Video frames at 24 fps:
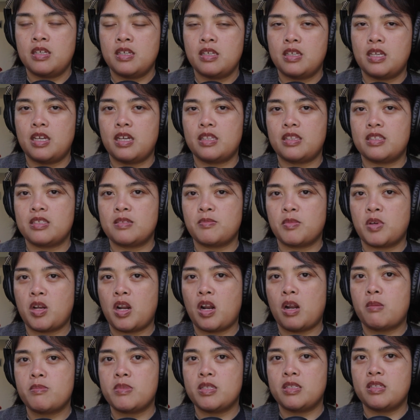You got some
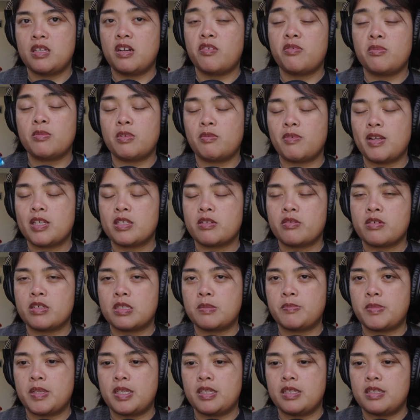carbs in there from the Rice
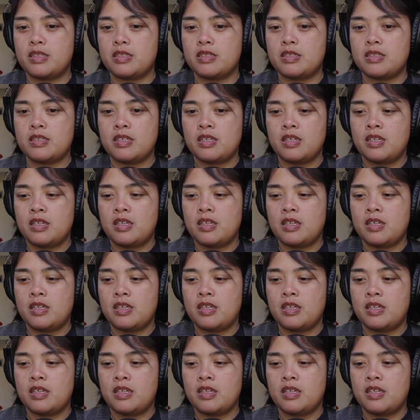Krispies.